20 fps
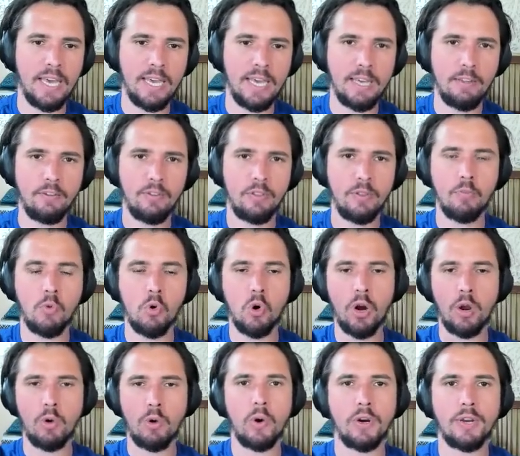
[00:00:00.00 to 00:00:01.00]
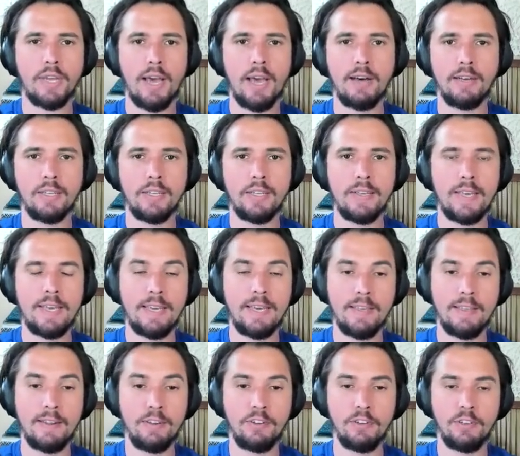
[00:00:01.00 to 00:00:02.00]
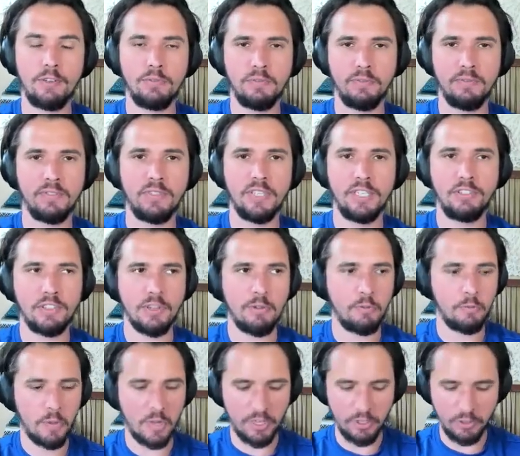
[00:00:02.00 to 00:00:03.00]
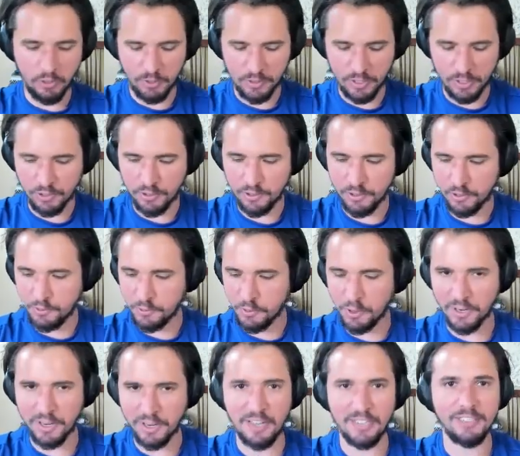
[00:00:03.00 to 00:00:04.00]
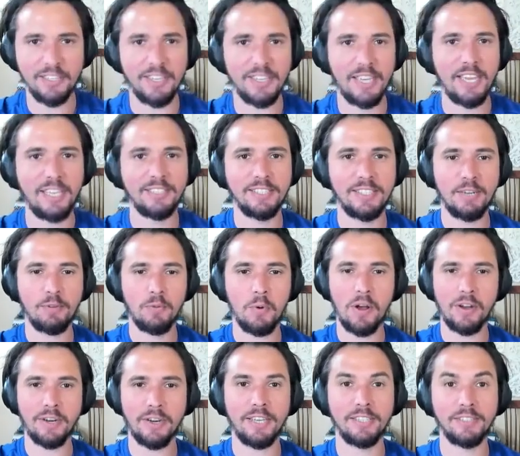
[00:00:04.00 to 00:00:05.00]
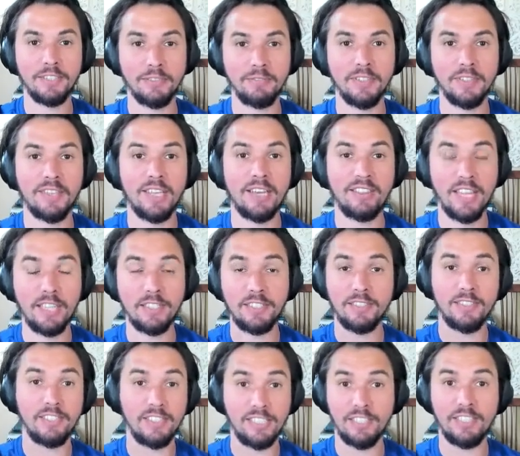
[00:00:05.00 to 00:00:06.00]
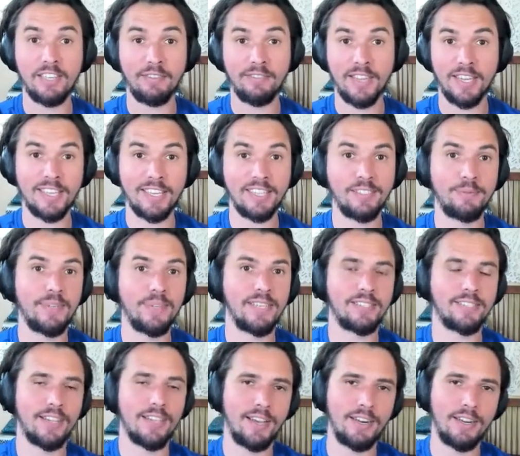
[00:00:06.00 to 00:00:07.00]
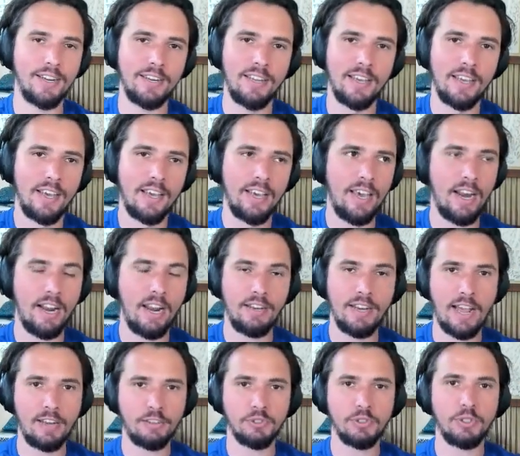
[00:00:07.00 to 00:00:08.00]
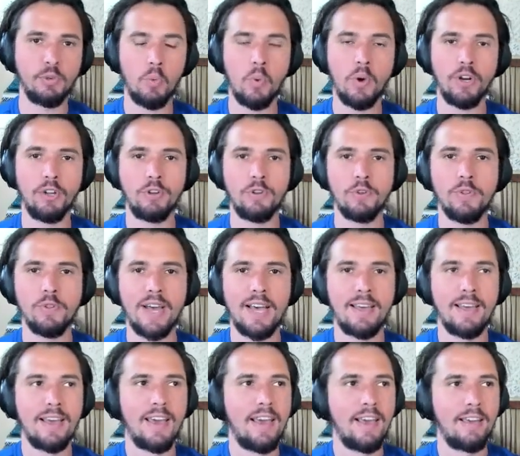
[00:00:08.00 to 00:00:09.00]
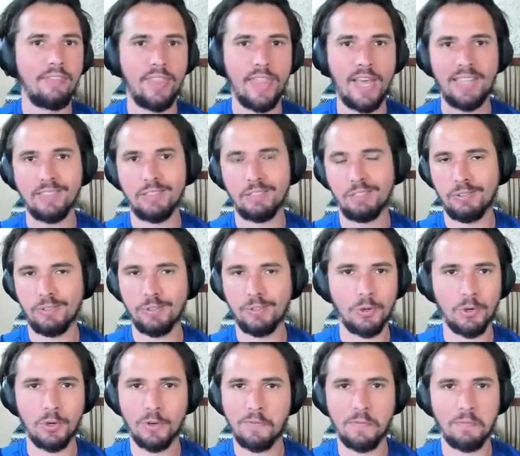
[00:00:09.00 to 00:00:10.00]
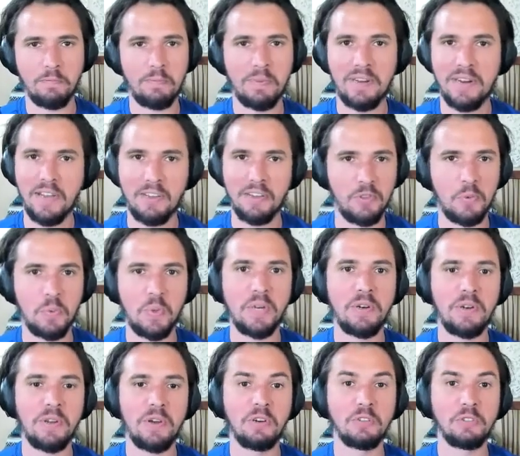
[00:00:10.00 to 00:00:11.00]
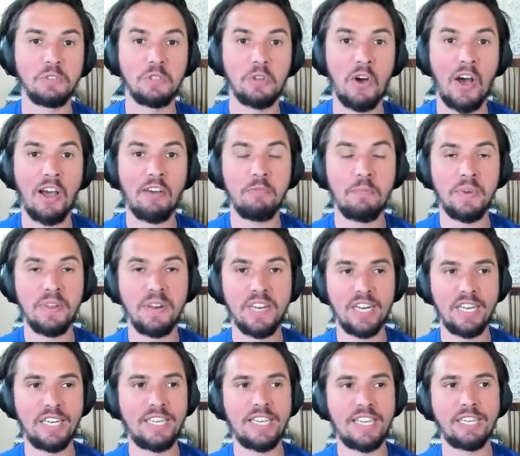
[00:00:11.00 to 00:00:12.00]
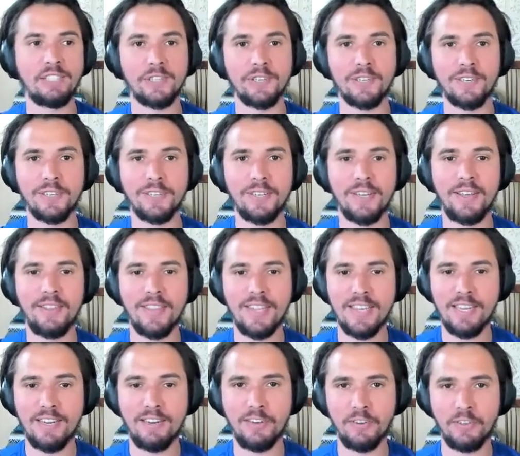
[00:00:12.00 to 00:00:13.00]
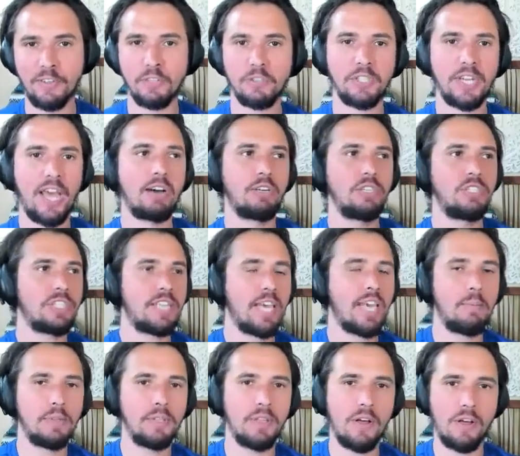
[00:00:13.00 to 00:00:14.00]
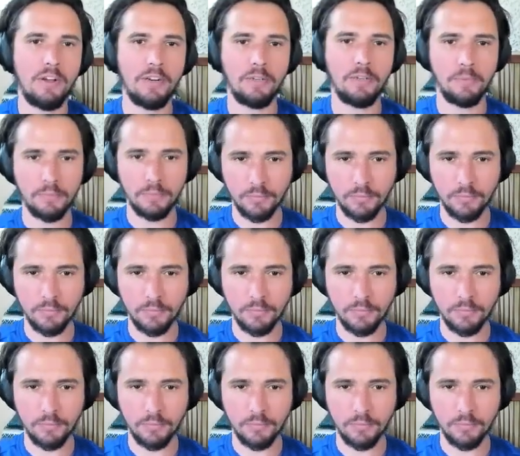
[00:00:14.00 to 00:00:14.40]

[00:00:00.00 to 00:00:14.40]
And the more I work out, and you've seen some of my traditional workouts like handstand walking and stuff like that, that's the stuff that gets me excited. And I naturally want to do that. That's sort of been out the window. So I've been in the desert, and then your challenge came along.